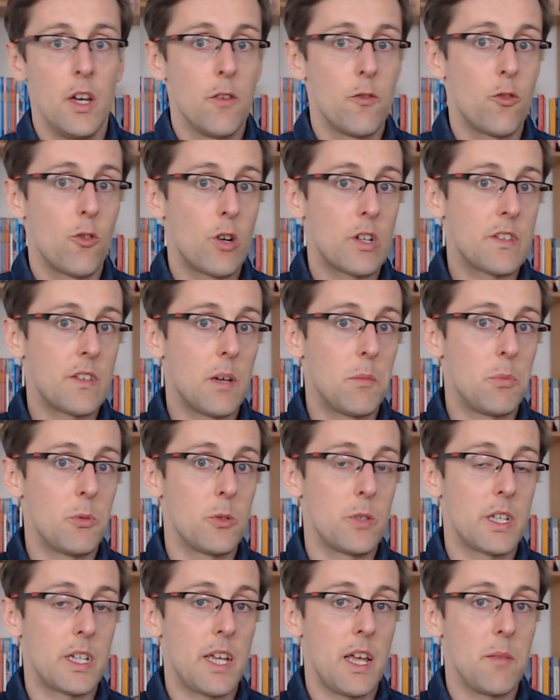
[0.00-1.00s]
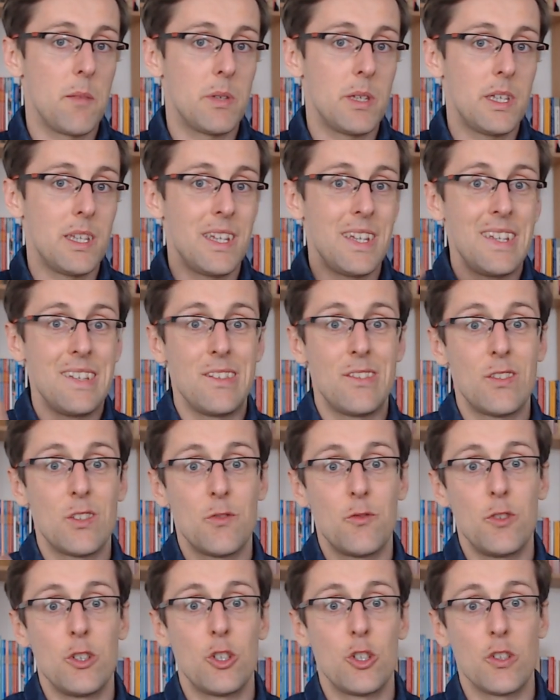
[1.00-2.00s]
for example, there can be
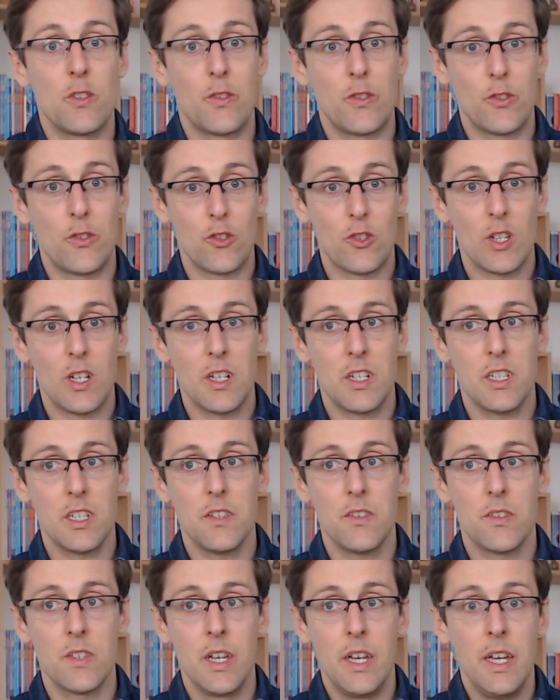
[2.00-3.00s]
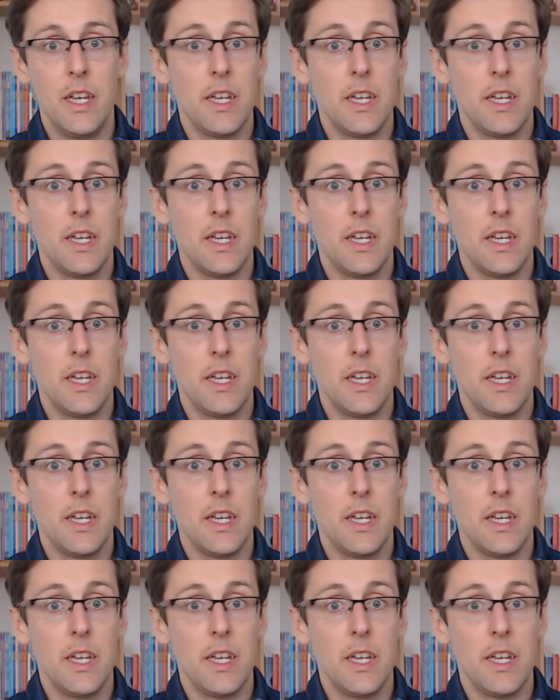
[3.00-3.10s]
insufficient studies